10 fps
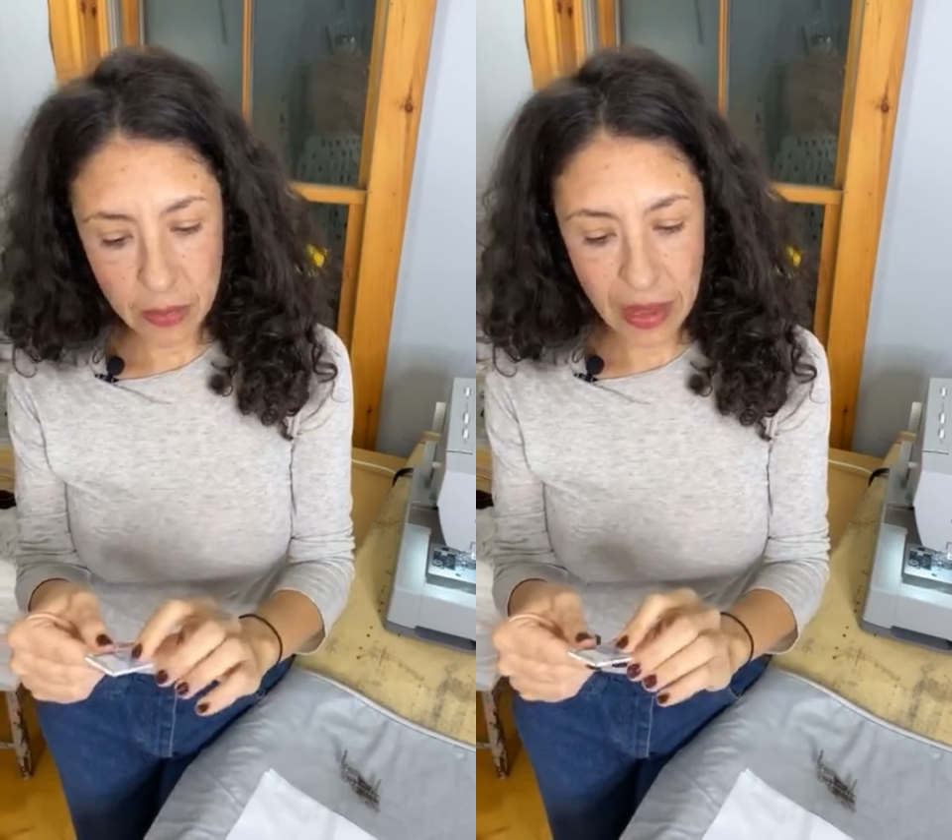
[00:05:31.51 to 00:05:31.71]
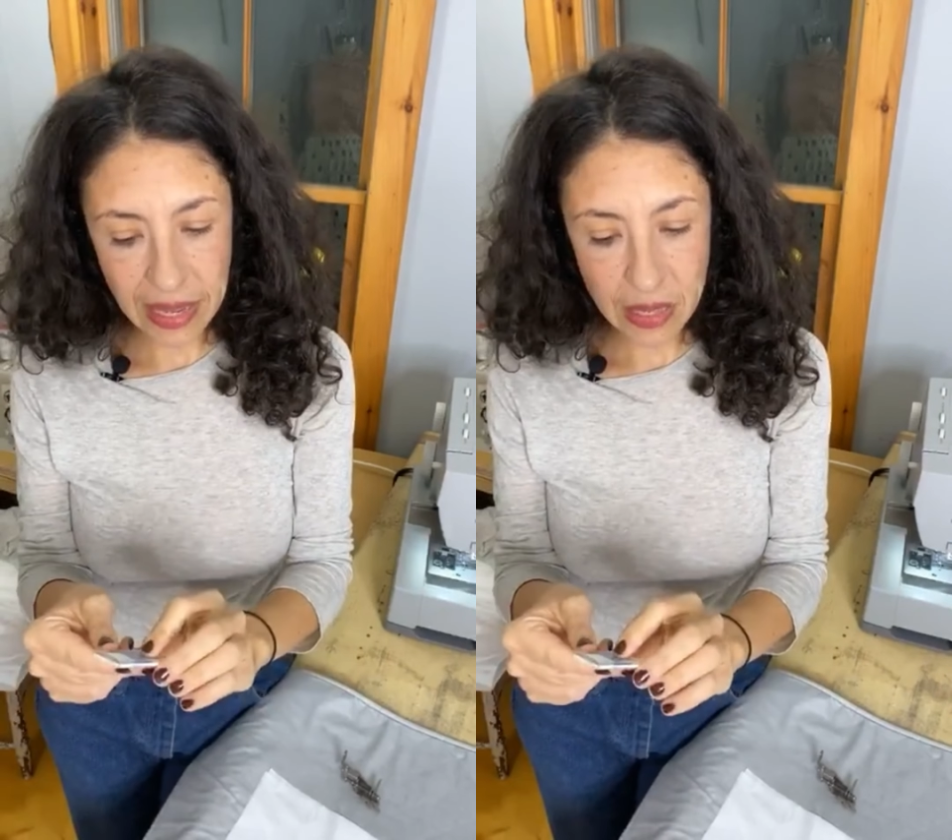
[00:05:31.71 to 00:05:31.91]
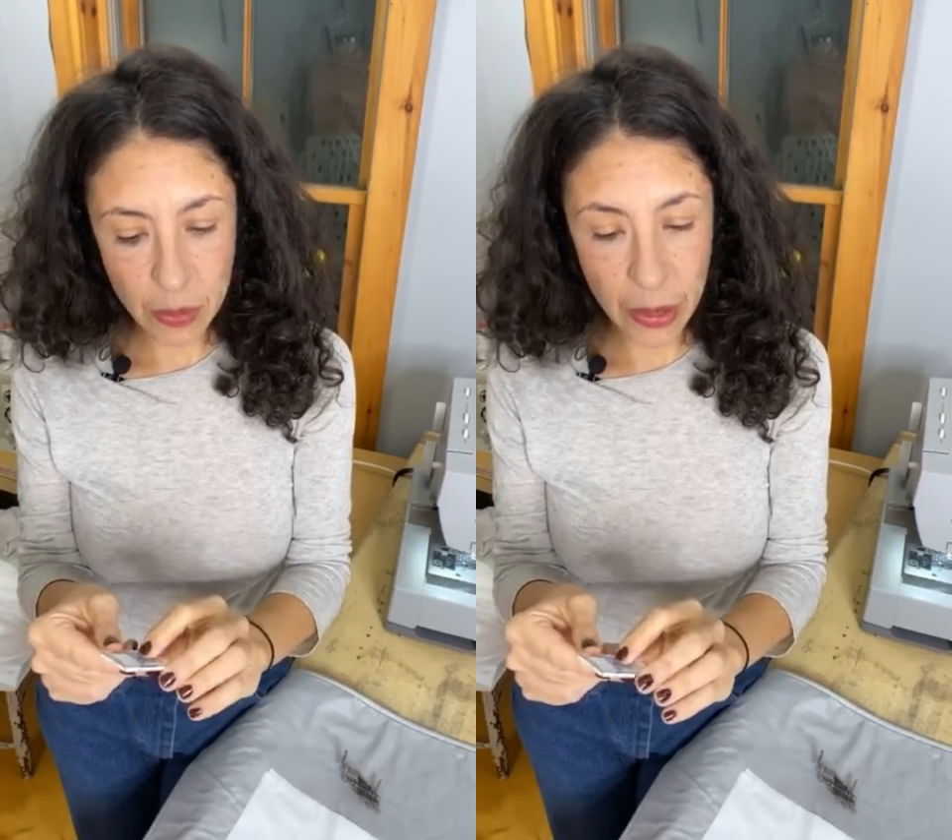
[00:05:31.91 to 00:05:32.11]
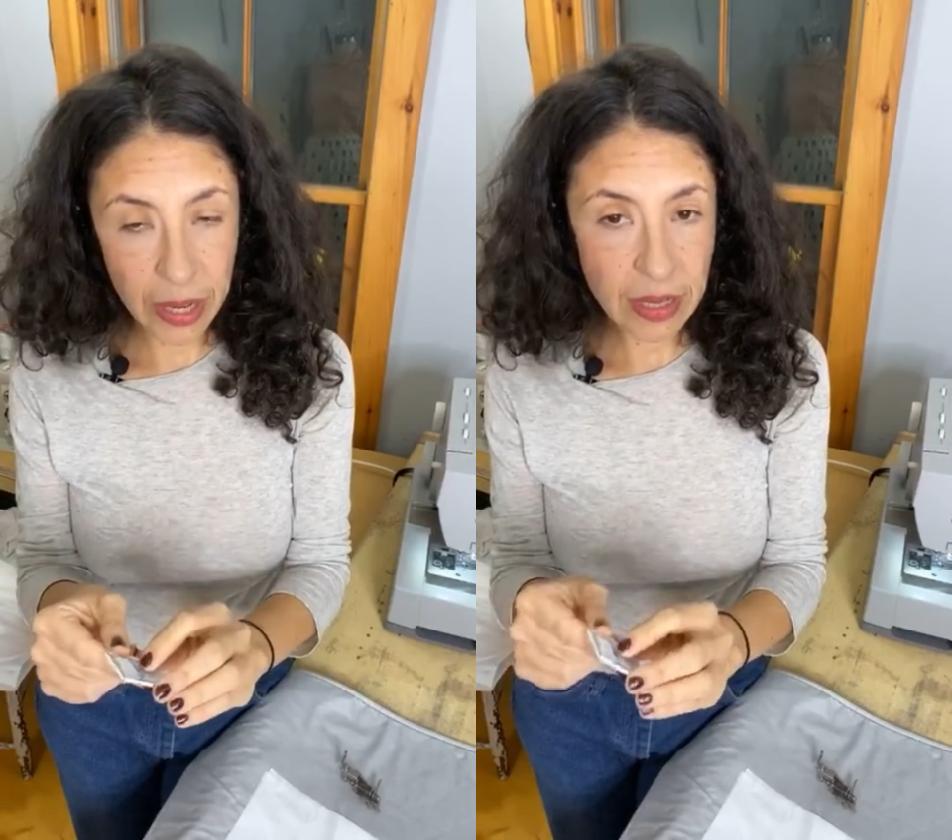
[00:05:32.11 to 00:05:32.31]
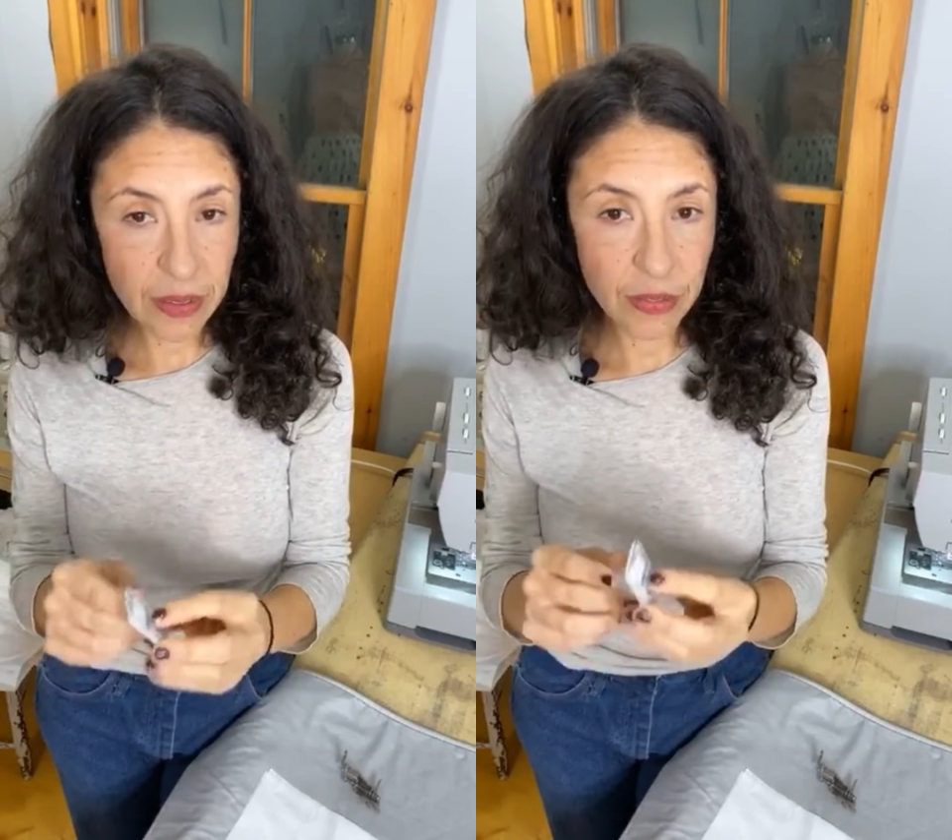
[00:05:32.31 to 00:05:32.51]
best
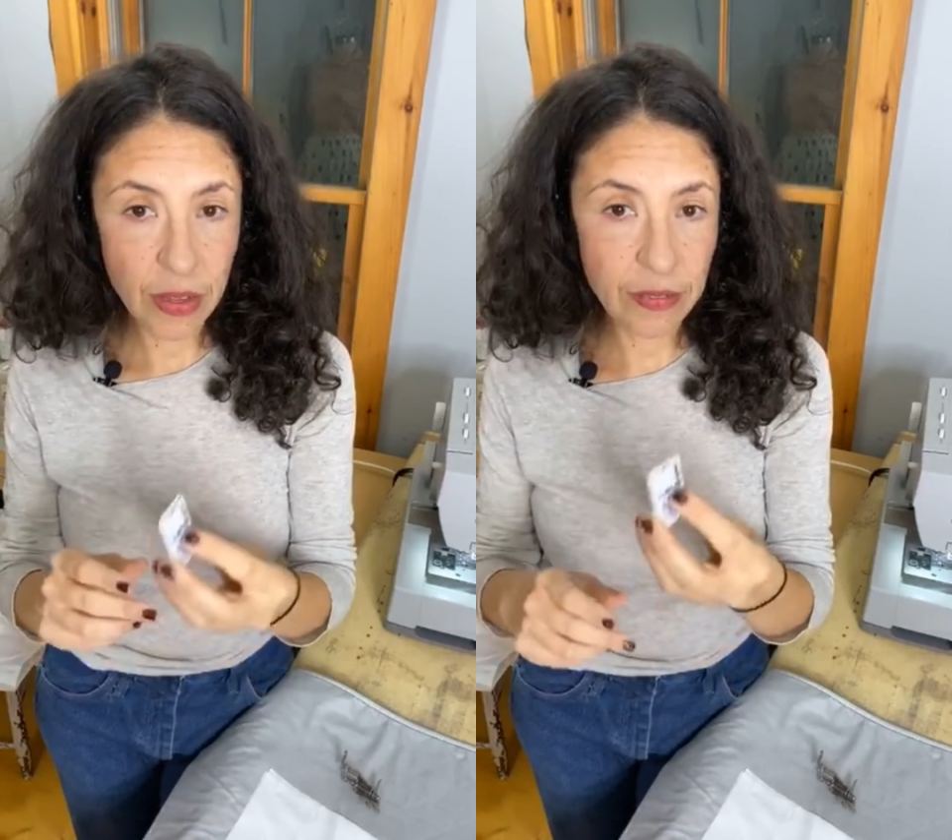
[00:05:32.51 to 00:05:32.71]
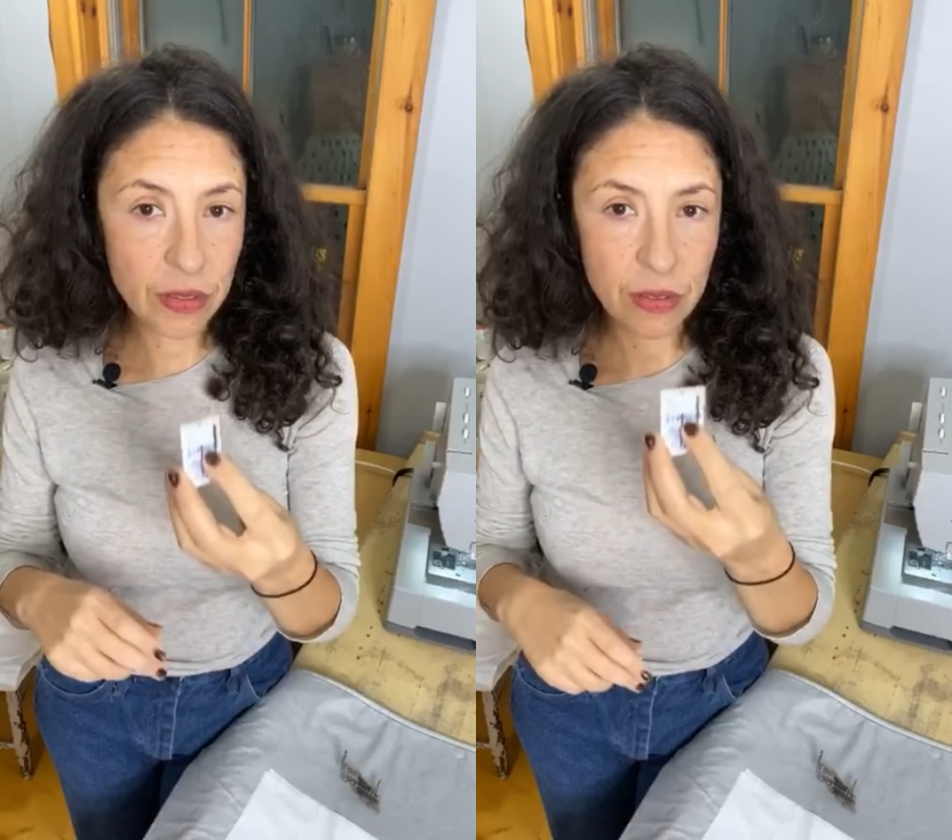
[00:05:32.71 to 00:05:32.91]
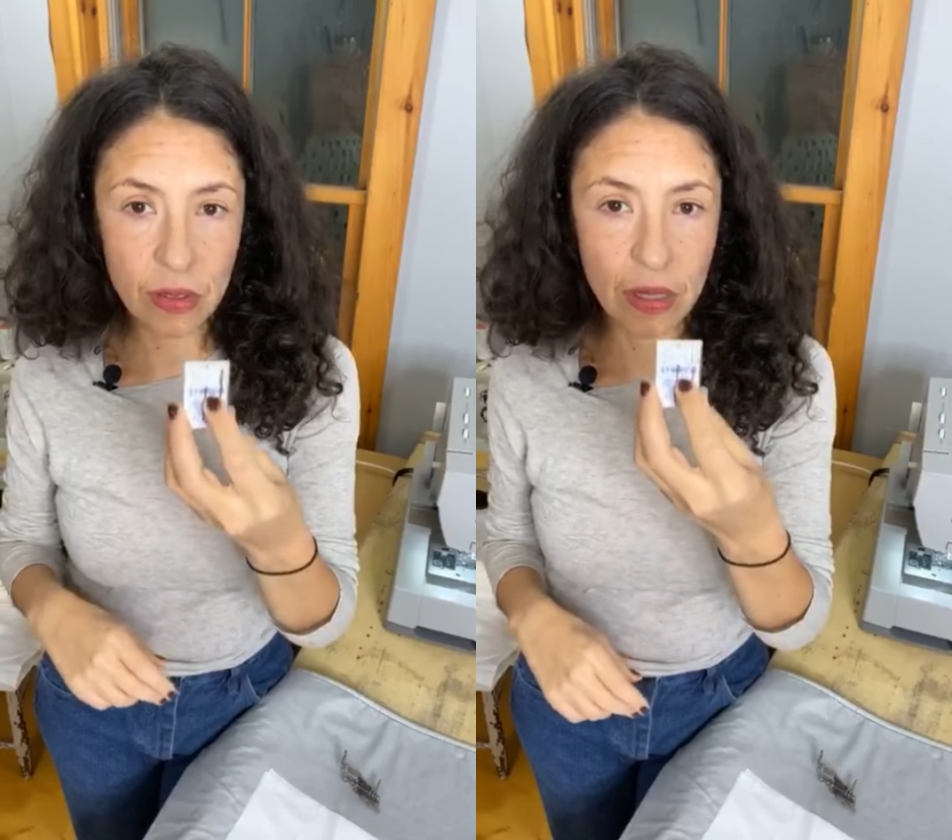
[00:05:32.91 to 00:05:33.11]
brand I've ever